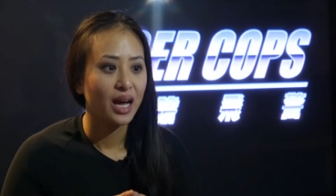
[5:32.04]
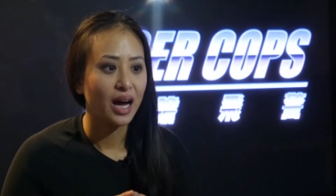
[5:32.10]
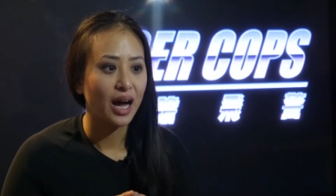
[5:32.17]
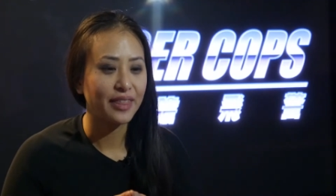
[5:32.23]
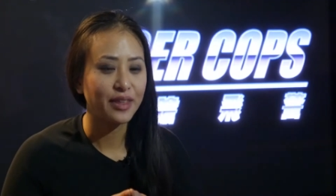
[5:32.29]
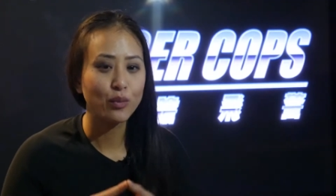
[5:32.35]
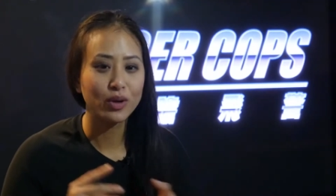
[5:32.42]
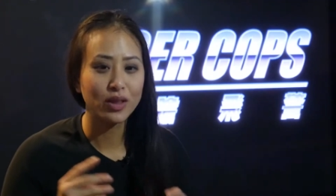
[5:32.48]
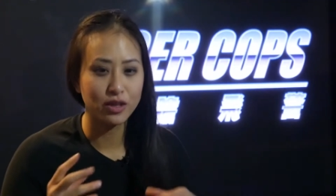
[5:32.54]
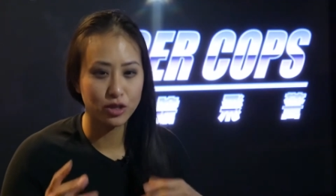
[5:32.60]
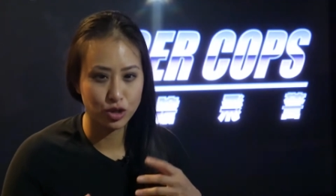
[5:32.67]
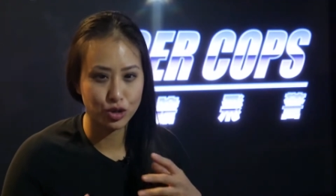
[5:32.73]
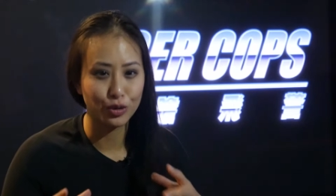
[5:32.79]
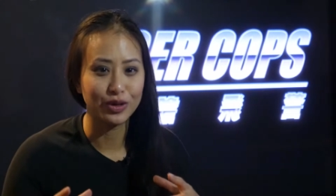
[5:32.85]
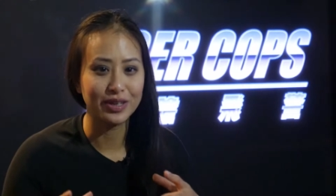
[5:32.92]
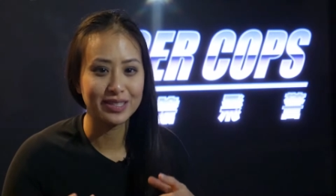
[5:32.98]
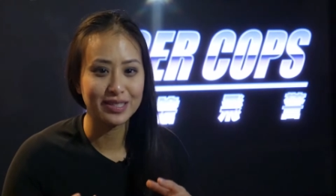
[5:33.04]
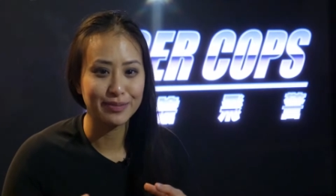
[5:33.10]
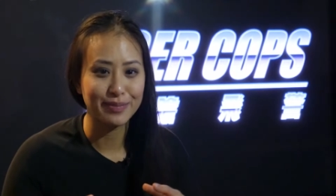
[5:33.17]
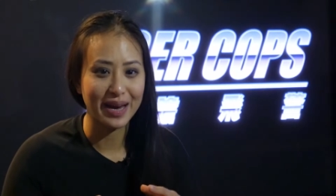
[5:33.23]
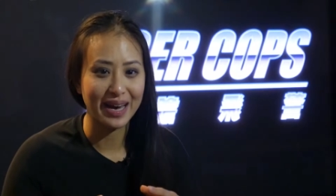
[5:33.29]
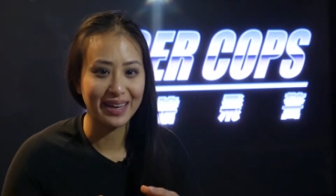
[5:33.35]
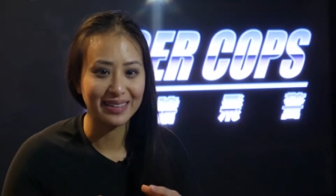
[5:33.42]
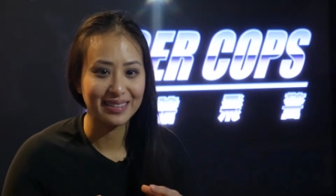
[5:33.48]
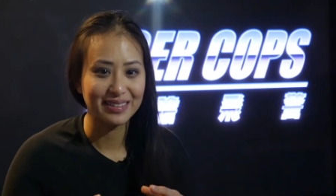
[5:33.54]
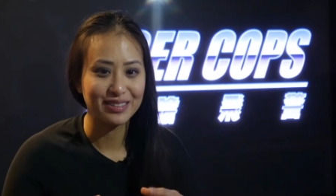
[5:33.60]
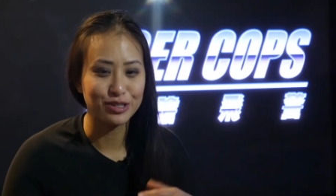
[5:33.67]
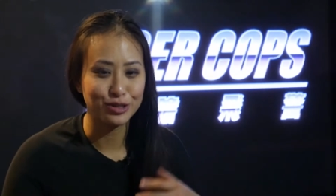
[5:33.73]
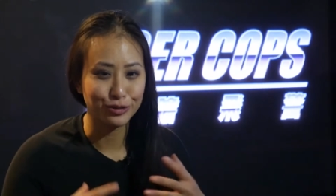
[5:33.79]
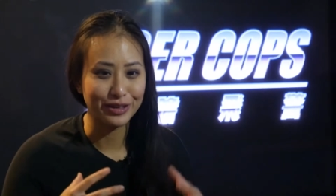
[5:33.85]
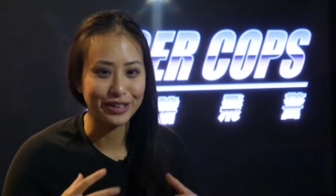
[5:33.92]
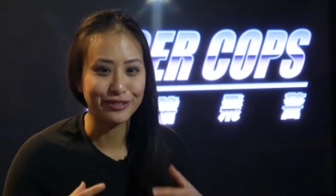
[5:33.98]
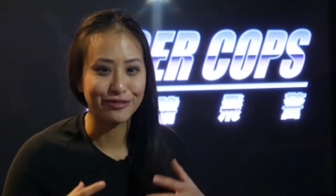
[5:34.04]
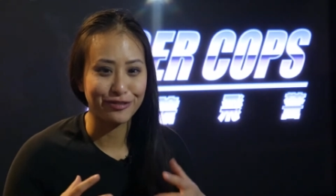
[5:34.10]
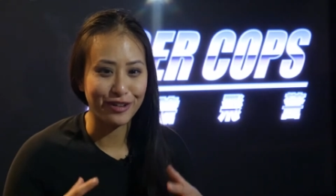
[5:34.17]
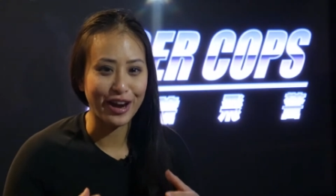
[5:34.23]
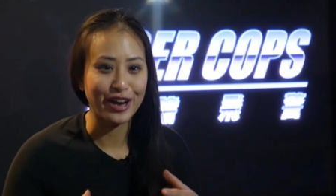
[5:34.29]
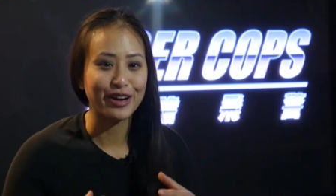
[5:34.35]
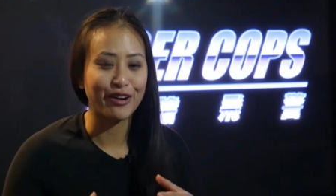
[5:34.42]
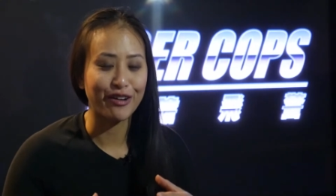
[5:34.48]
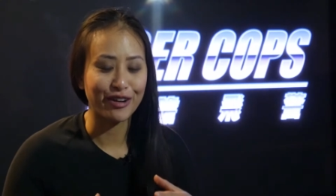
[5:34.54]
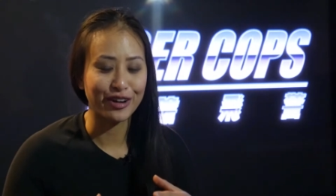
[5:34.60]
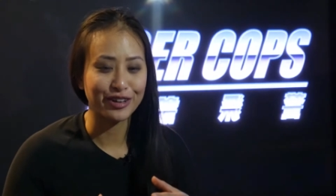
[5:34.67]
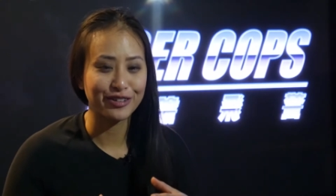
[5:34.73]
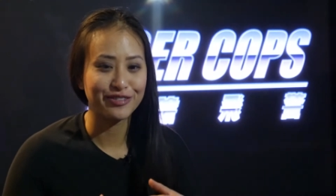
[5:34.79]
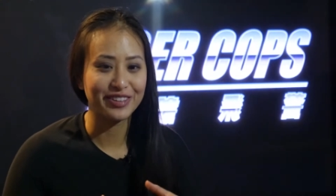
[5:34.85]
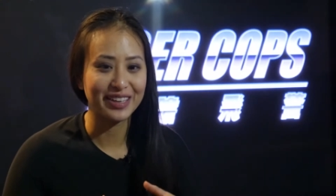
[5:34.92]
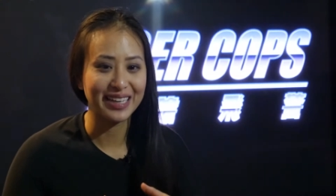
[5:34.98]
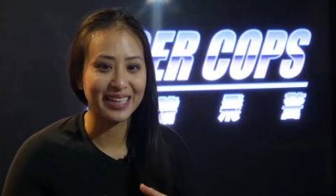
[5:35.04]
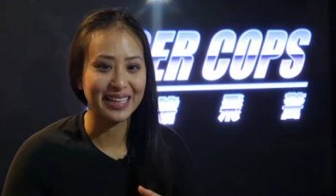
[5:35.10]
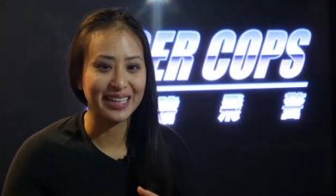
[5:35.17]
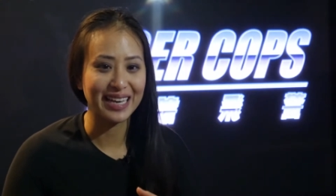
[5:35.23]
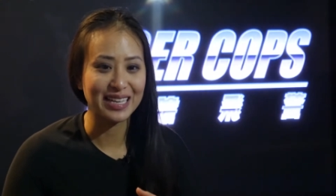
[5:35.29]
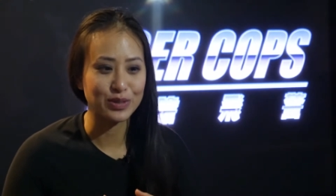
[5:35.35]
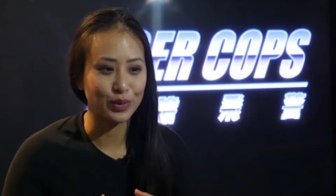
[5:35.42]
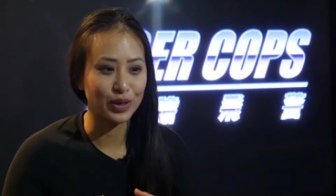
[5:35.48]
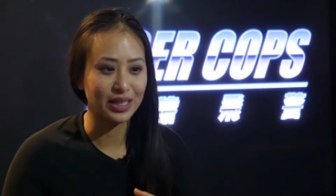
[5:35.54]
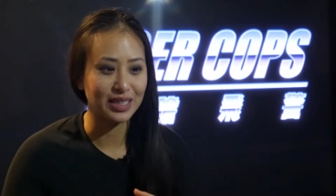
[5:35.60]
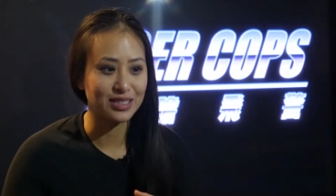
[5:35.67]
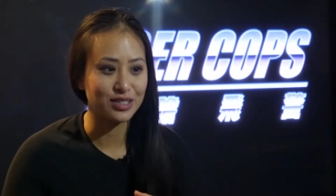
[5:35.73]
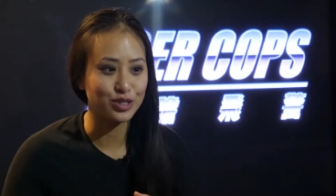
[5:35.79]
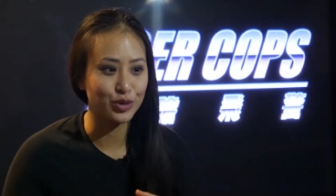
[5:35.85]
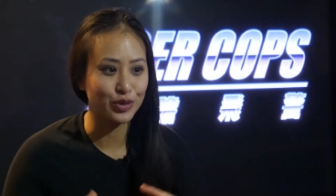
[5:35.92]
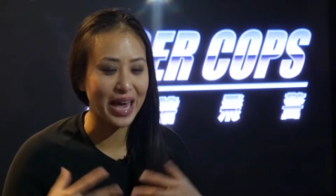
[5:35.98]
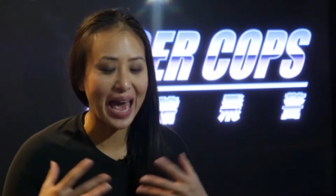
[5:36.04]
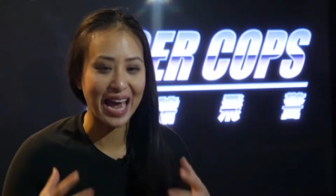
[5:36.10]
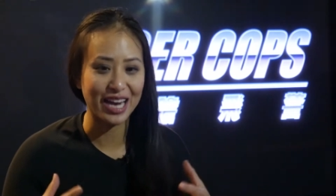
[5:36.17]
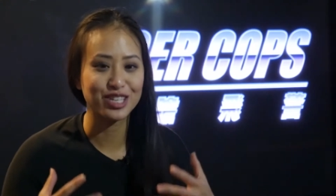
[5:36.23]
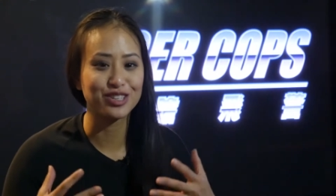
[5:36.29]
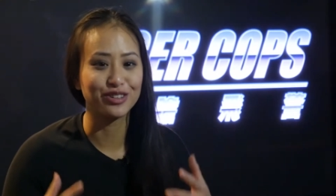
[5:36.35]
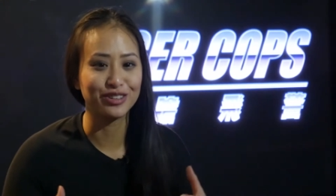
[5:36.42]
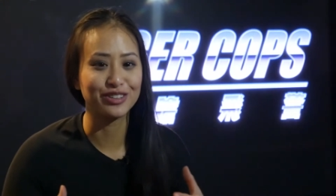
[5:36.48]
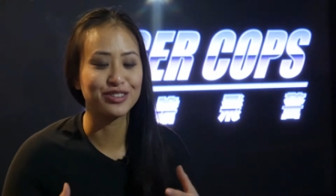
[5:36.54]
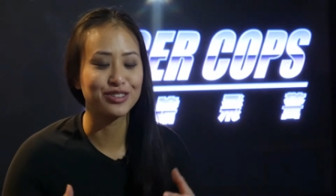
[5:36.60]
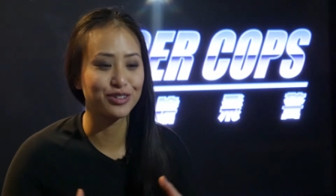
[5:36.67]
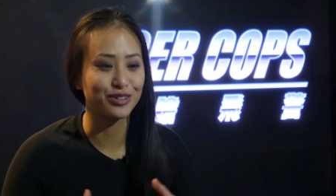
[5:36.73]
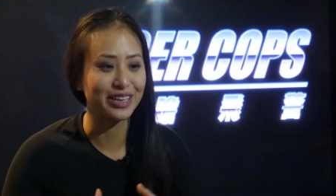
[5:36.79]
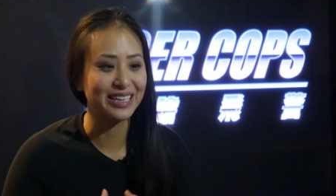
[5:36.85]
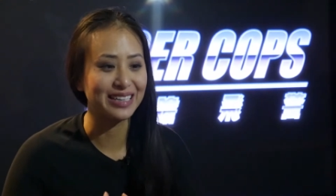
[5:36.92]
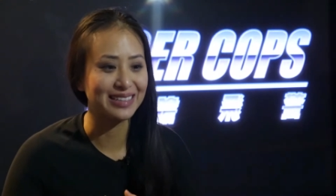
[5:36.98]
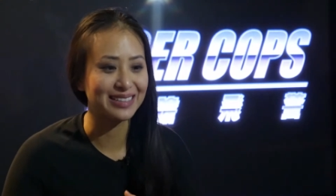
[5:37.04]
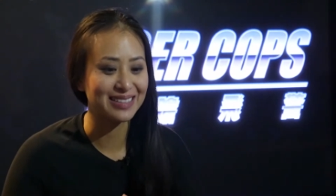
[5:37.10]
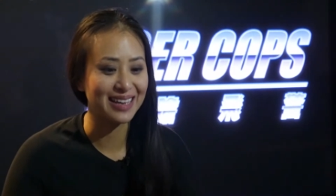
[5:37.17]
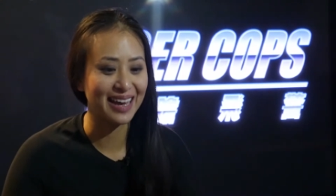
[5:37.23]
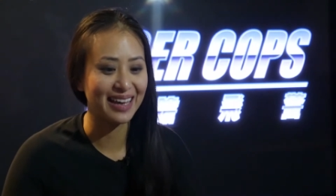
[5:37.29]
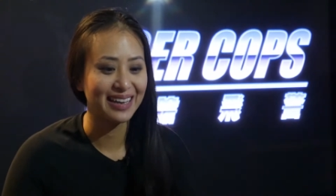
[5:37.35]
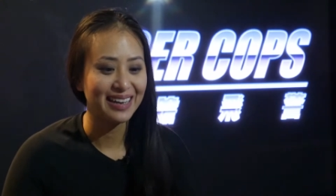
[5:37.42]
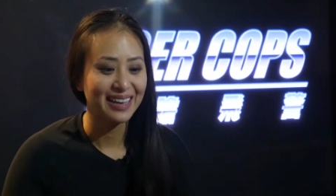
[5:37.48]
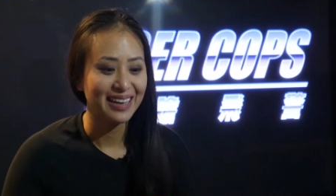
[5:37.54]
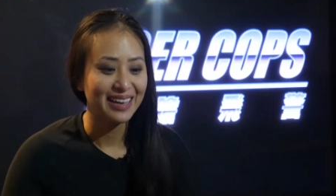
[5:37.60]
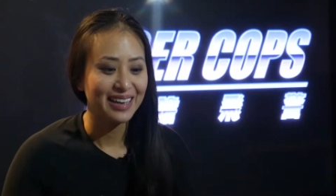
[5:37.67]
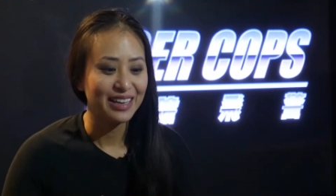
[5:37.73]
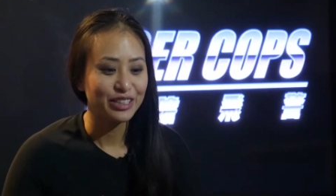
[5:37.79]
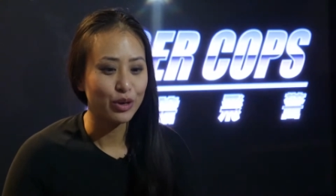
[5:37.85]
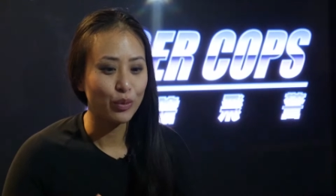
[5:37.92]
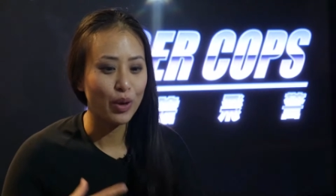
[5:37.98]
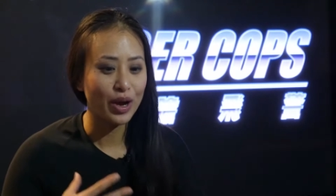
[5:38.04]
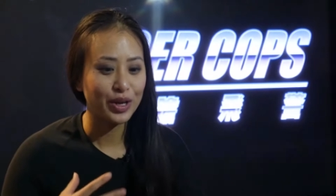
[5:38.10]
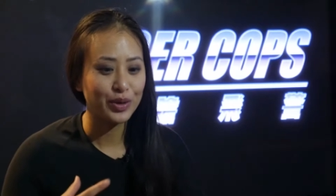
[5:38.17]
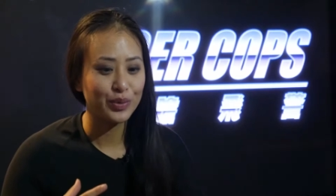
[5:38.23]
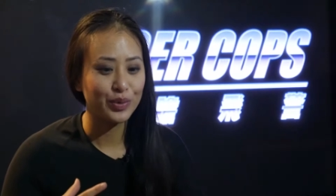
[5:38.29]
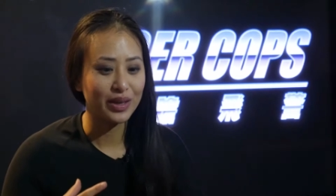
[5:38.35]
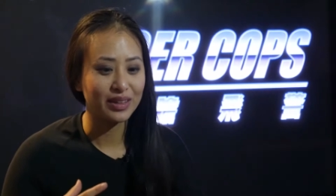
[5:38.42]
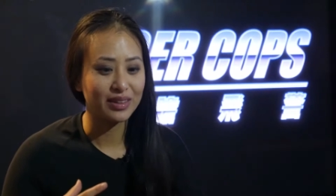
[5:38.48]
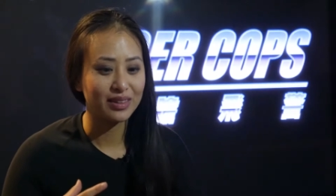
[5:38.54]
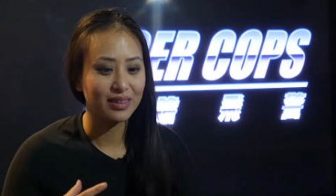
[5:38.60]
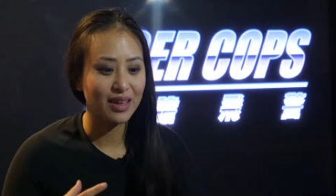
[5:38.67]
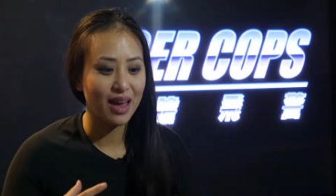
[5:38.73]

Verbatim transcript: I think one of the joys about doing fight choreography as well as doing action on screen is that, you know, working with